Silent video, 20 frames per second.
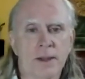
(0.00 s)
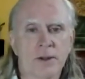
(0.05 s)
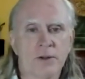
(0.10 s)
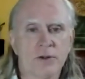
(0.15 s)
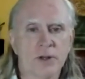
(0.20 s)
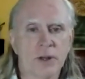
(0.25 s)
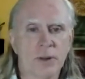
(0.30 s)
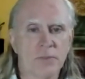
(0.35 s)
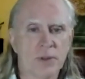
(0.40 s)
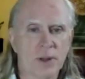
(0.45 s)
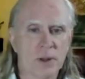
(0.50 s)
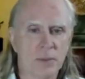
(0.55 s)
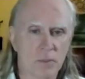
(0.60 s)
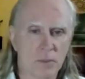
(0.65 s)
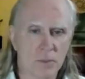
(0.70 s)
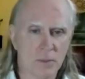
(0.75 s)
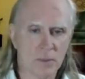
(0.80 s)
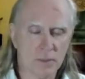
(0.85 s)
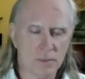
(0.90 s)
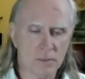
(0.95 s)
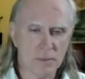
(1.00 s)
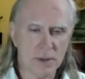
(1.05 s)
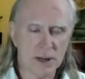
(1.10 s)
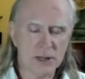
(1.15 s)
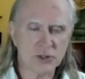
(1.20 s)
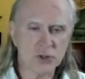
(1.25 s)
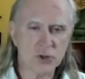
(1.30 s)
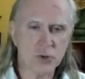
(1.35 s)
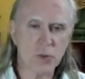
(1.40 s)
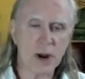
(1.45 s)
something
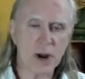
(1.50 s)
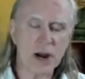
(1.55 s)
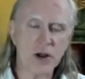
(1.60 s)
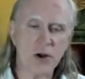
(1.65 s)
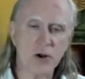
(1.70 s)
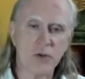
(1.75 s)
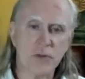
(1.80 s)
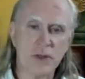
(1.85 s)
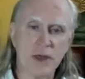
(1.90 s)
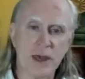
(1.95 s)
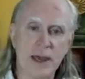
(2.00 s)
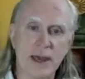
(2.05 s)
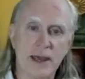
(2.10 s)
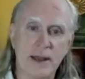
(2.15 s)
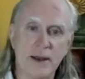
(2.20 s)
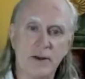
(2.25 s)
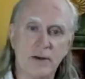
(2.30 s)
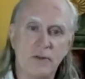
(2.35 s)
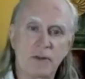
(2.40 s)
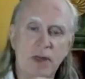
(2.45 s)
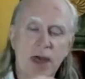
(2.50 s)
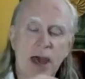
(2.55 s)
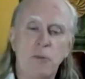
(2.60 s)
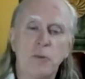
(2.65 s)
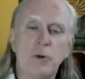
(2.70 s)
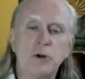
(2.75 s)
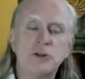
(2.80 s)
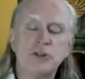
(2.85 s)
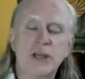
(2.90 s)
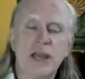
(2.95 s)
much greater than that
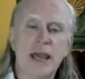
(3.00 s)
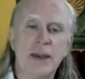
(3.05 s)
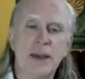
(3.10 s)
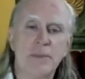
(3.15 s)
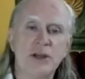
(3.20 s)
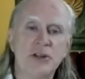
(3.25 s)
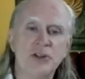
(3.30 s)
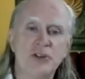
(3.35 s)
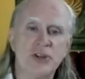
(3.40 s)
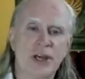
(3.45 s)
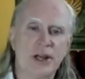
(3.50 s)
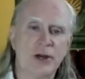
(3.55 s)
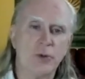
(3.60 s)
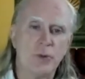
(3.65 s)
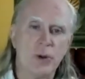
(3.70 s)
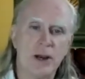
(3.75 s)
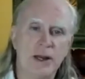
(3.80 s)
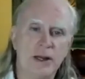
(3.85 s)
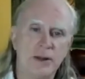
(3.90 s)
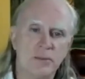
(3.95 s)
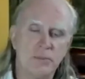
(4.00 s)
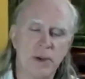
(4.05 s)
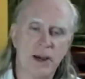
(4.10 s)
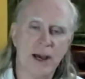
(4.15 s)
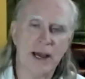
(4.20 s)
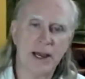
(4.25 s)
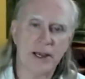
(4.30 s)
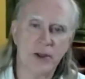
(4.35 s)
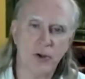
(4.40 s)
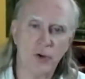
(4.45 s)
which can be generated
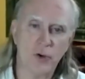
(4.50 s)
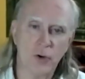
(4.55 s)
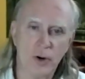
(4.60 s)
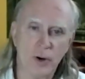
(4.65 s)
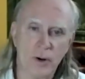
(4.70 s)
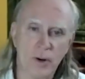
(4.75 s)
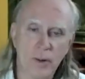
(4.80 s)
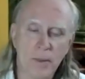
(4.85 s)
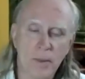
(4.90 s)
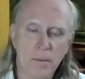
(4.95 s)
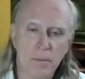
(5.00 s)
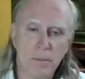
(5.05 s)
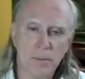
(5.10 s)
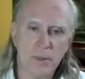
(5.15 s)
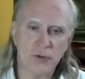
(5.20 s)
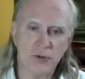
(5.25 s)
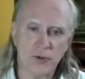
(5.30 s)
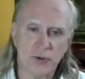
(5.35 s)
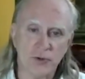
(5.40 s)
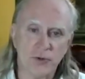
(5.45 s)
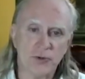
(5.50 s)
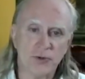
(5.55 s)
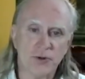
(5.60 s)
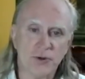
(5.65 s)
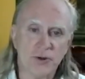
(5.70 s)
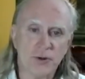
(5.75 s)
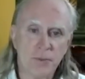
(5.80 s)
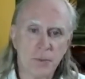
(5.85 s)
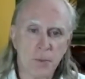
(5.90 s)
by your muscles.